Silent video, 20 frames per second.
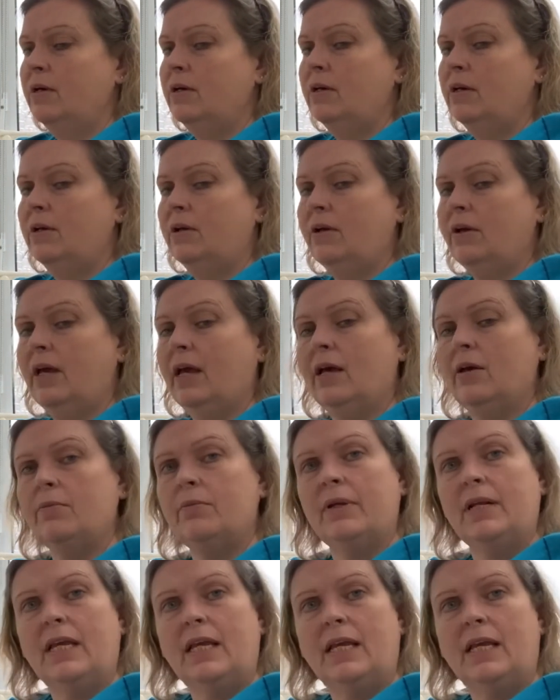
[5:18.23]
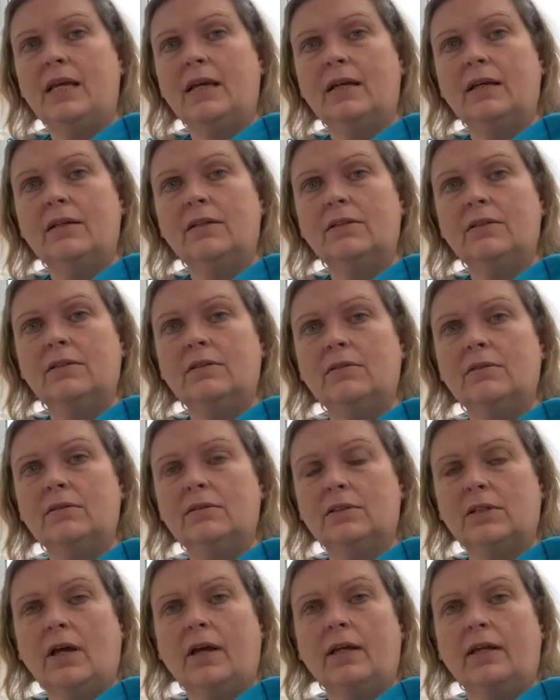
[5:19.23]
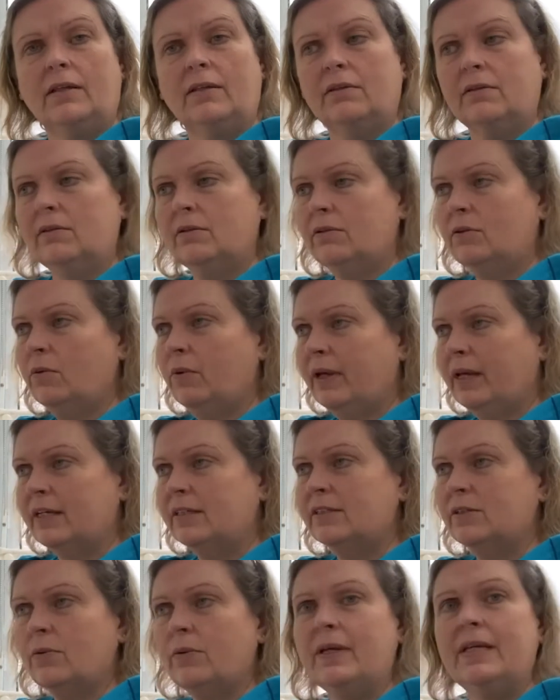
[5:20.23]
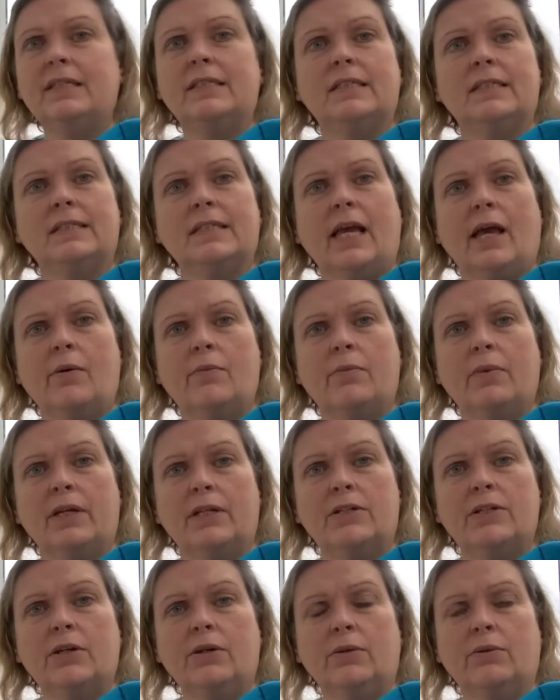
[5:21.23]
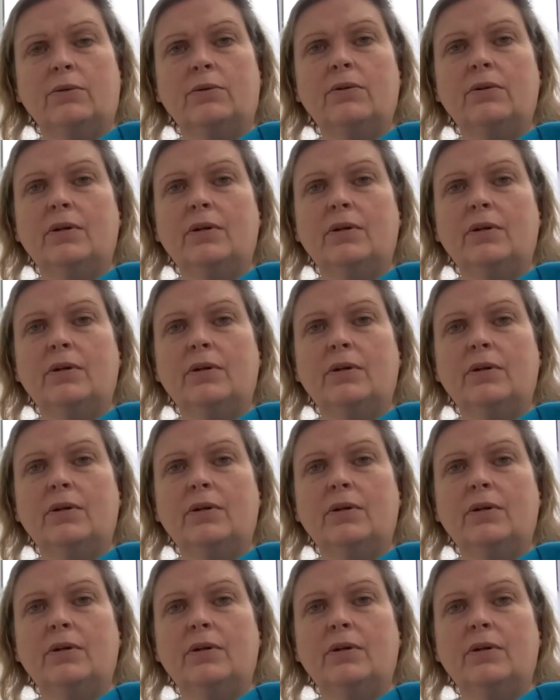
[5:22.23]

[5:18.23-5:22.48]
you know, how many tight, quick squeezes can we do?